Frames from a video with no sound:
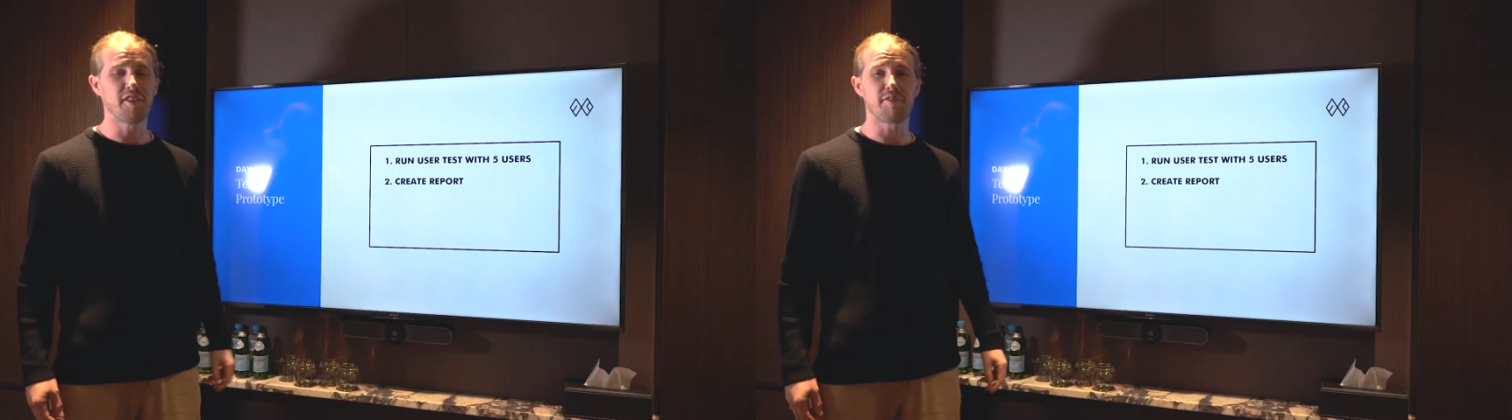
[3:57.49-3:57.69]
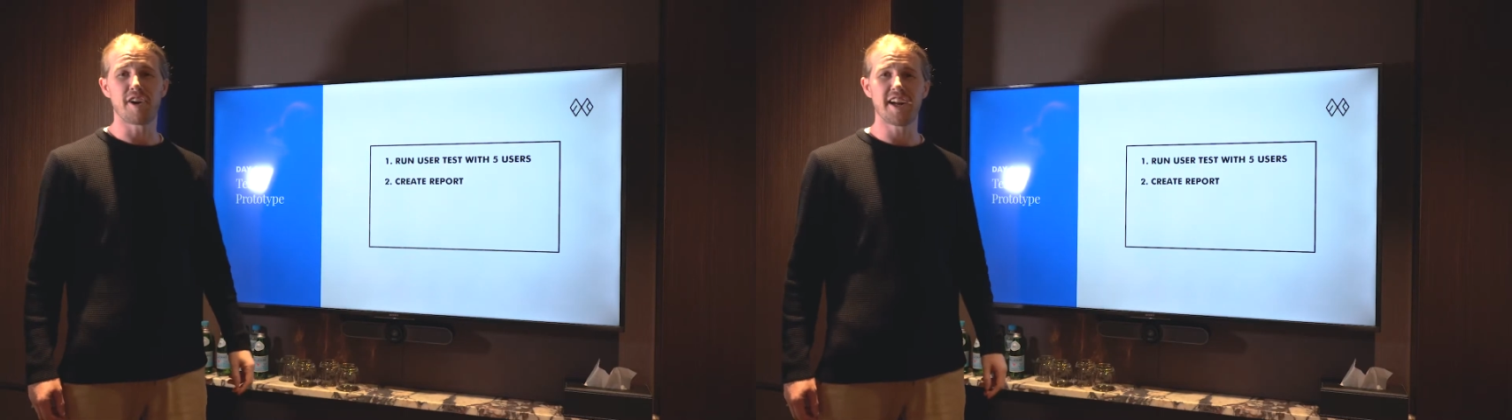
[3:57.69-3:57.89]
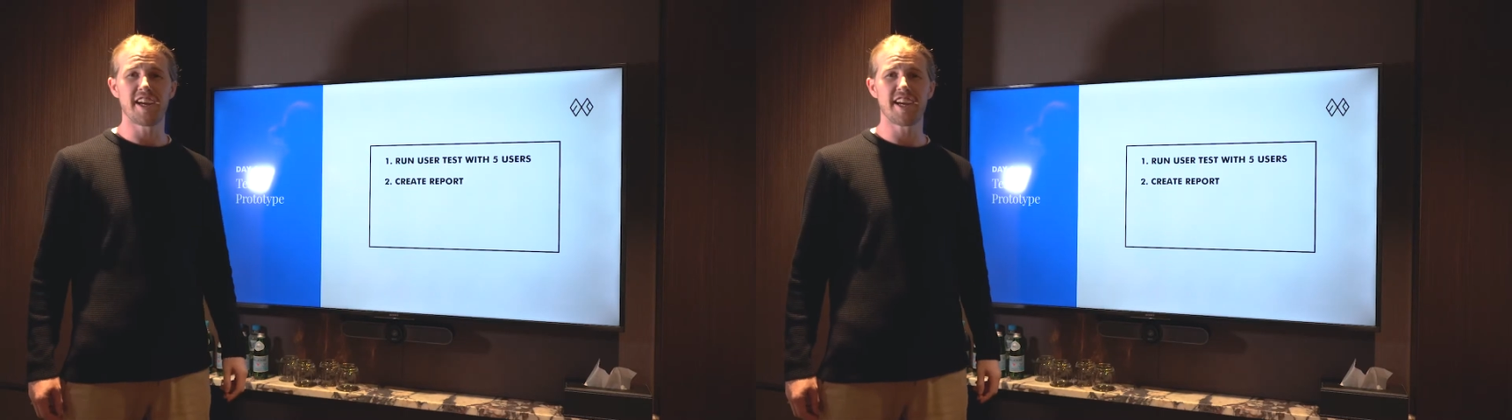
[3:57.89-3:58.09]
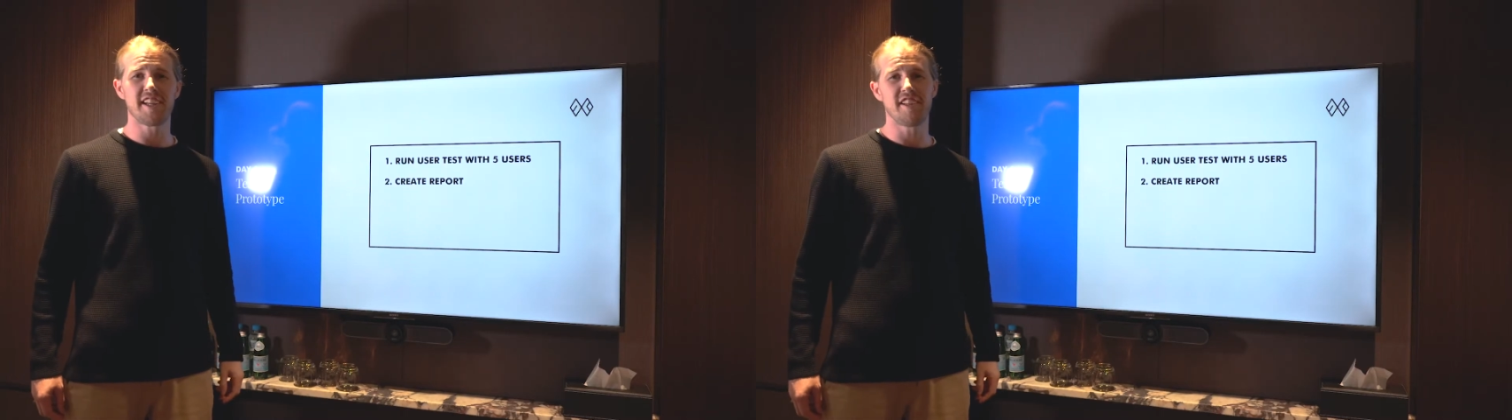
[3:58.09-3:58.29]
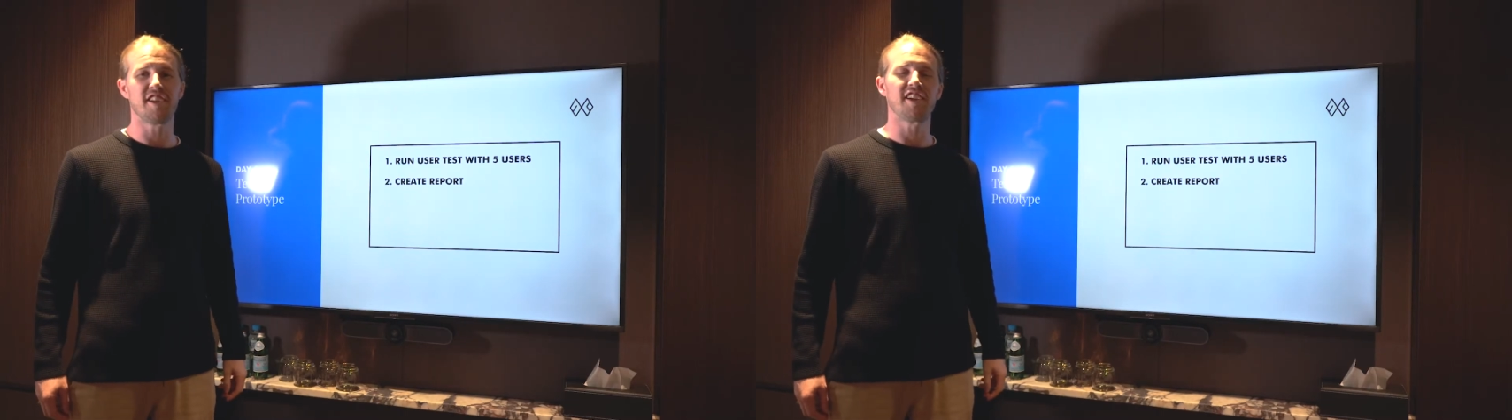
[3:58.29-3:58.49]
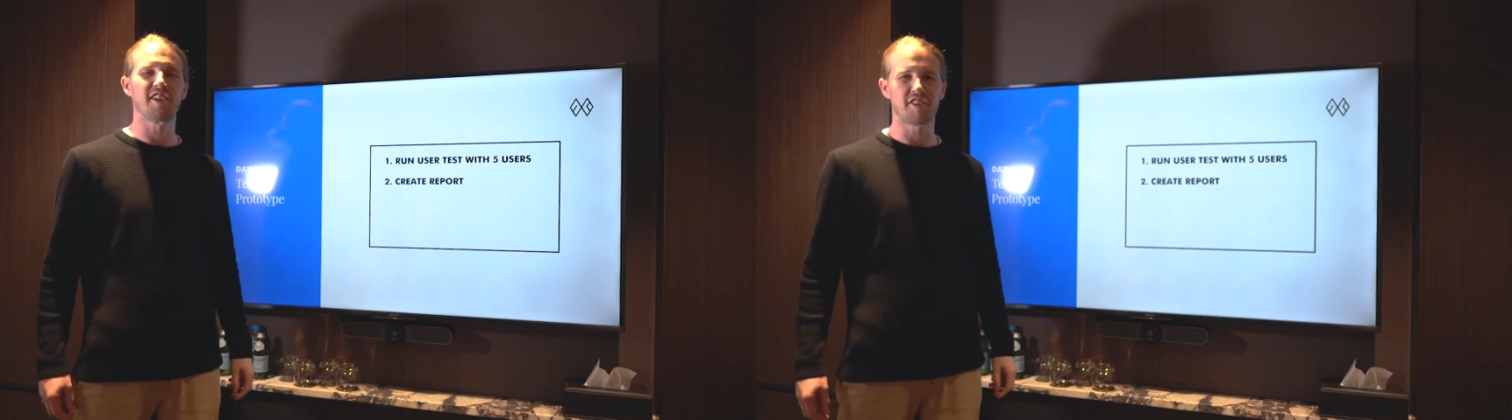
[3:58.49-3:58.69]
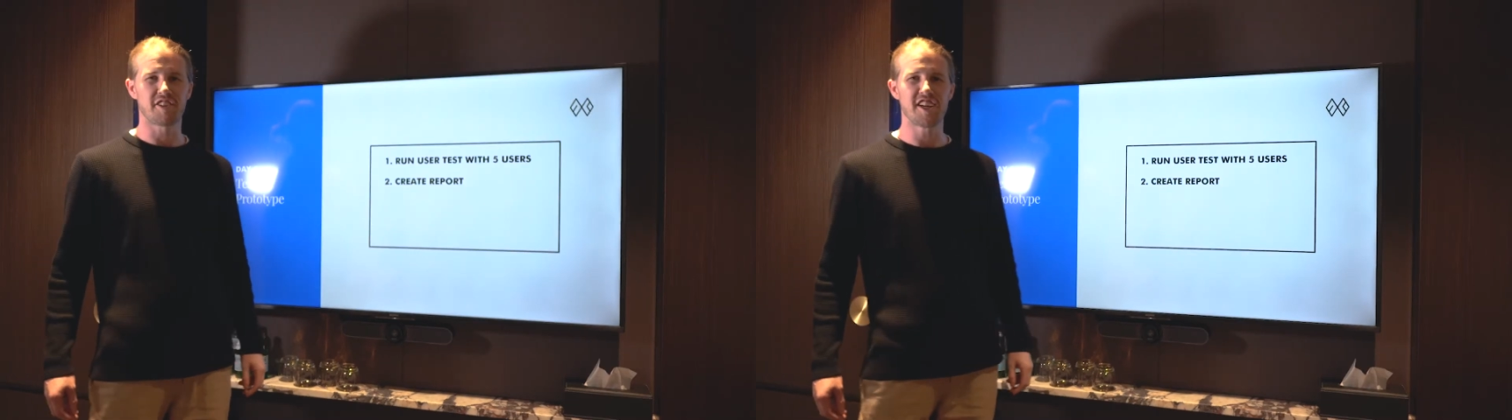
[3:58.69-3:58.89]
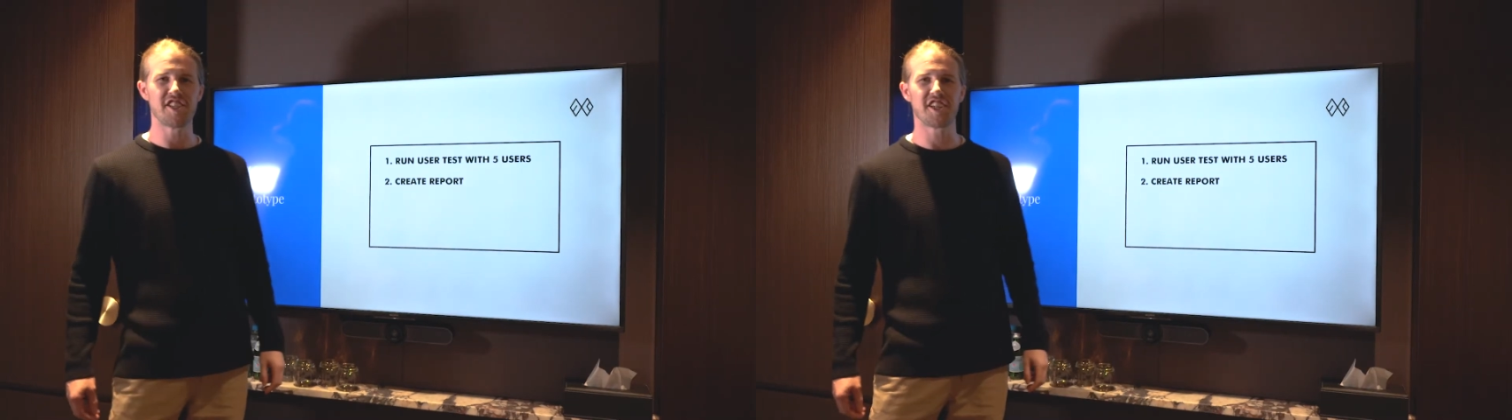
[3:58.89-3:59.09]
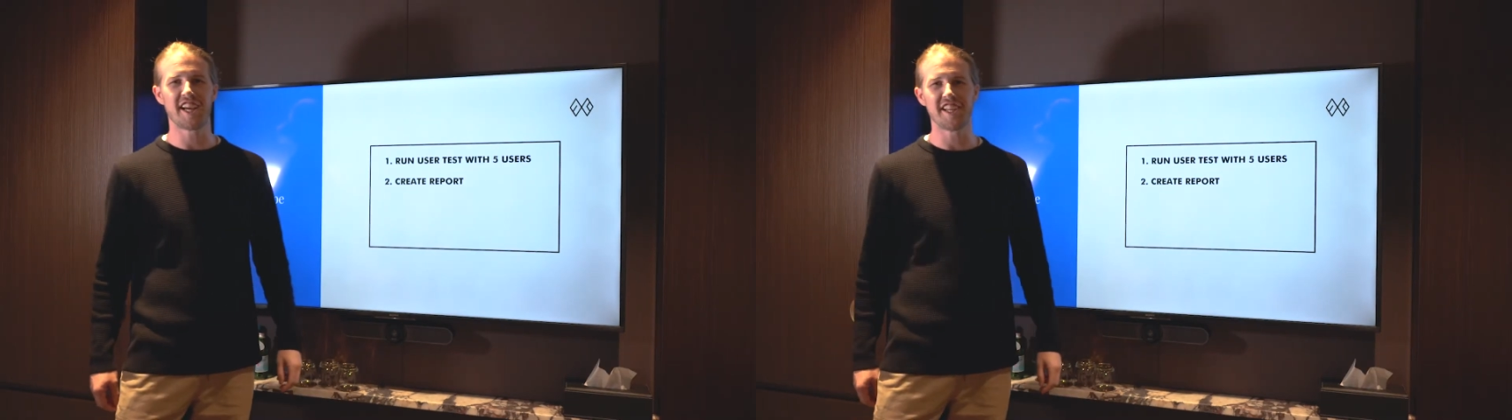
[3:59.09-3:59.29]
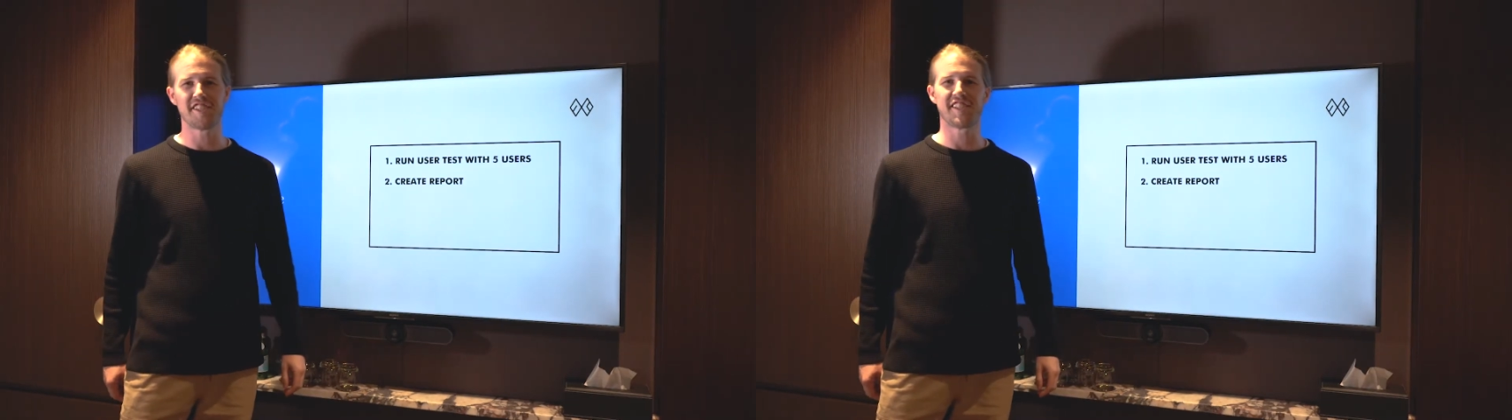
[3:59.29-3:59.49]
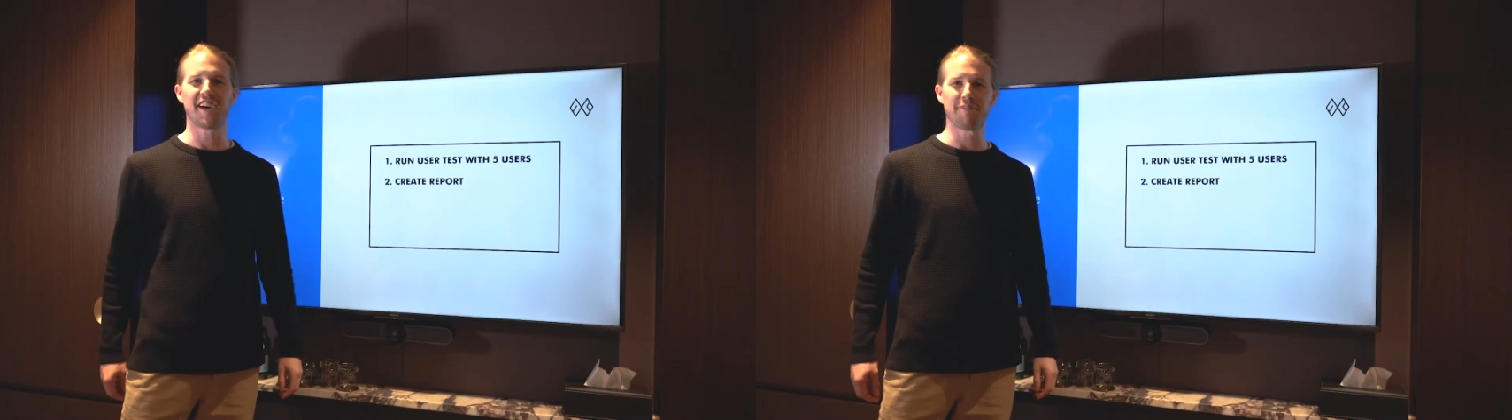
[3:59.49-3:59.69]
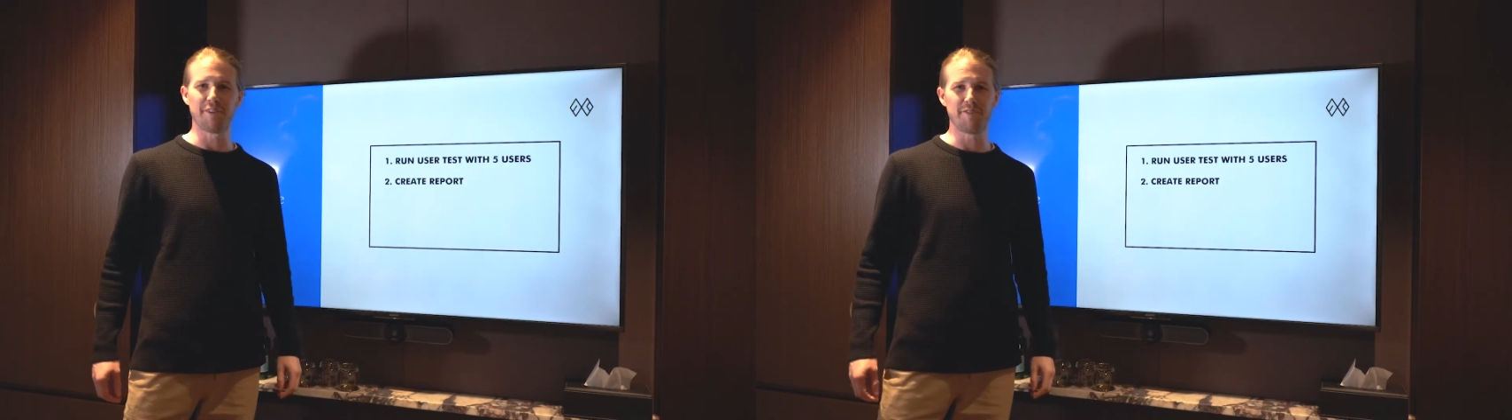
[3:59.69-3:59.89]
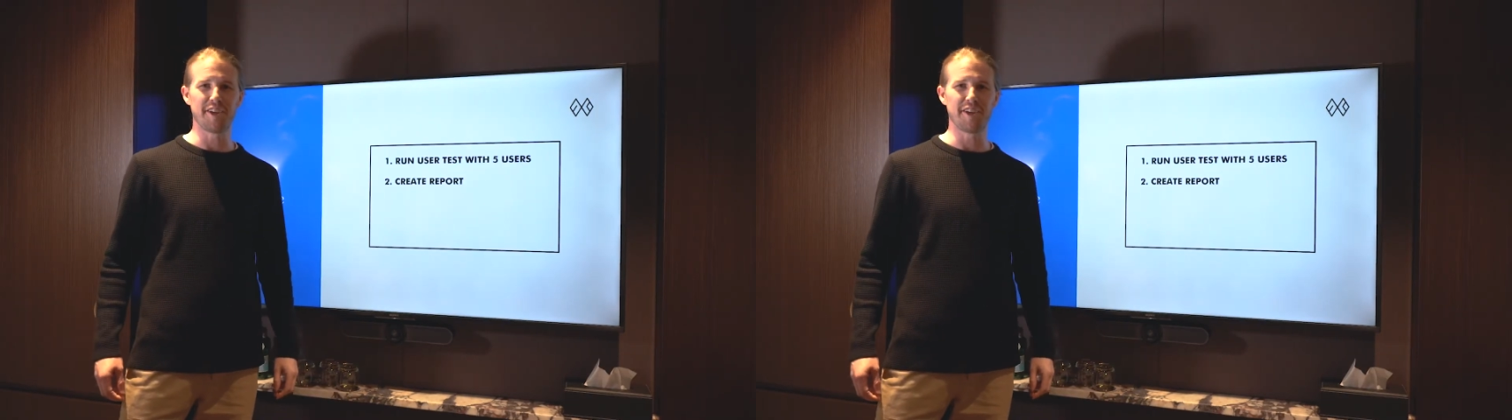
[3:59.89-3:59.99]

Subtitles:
the Friday, you can congratulate yourself for